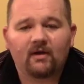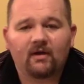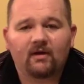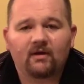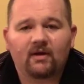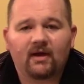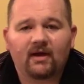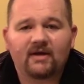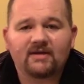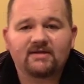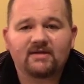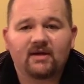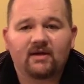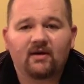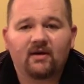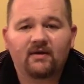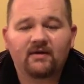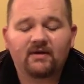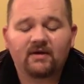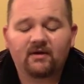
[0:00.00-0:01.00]
I said,
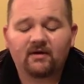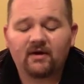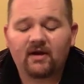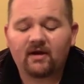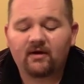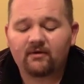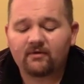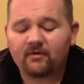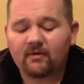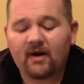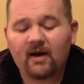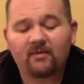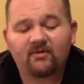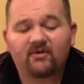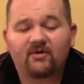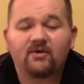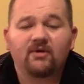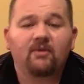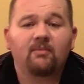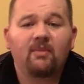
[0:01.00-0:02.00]
on the internet or through
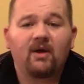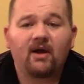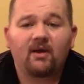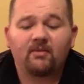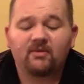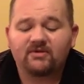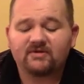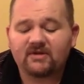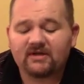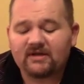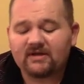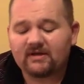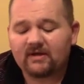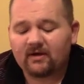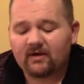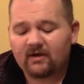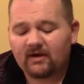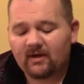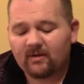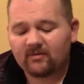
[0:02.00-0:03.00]
Amazon. You can buy almost
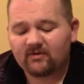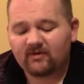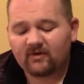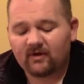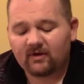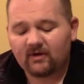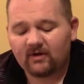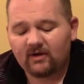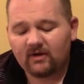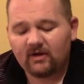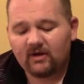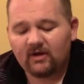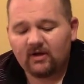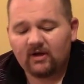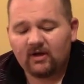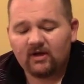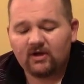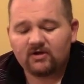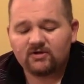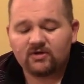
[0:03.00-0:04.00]
anything on Amazon.
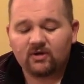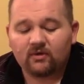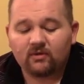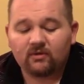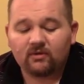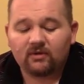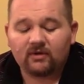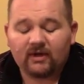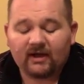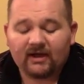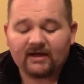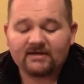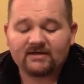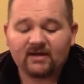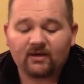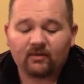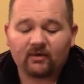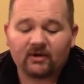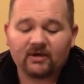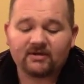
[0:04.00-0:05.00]
So, like I
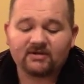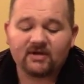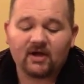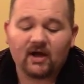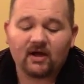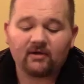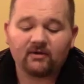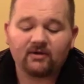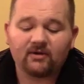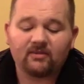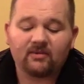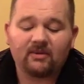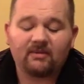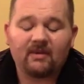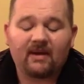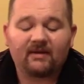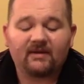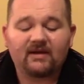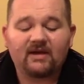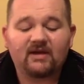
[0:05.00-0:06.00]
said, we're going to talk a little bit
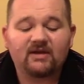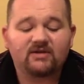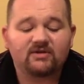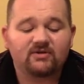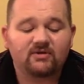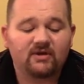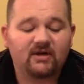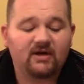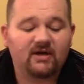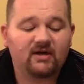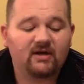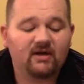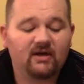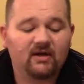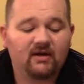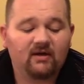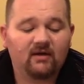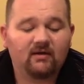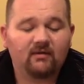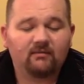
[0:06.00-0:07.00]
about the history
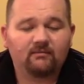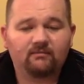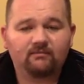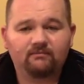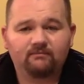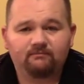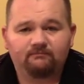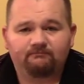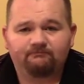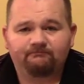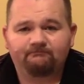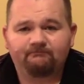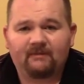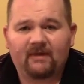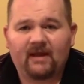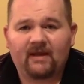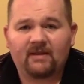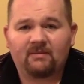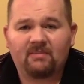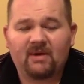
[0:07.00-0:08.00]

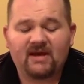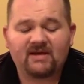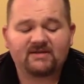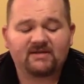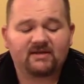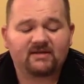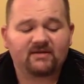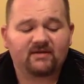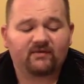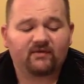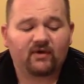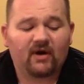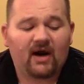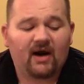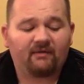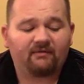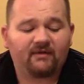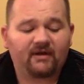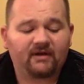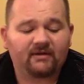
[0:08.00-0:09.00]
and the basics of
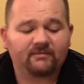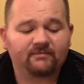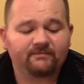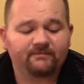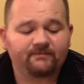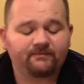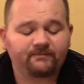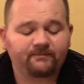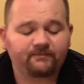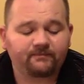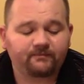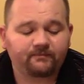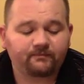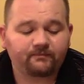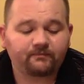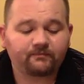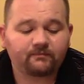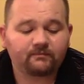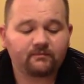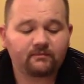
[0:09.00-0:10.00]
drafting.
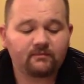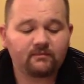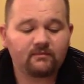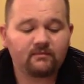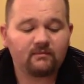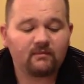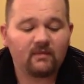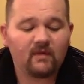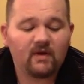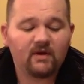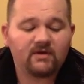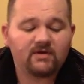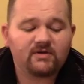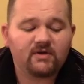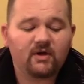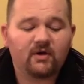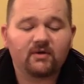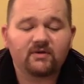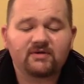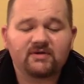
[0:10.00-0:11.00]

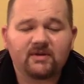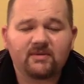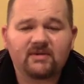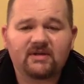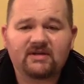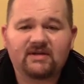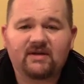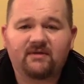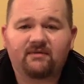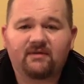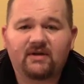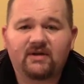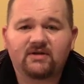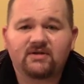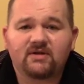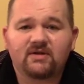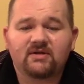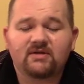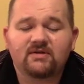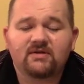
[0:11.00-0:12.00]
So, some of the
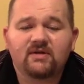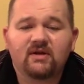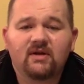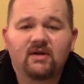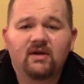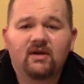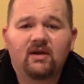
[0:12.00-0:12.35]
definitions.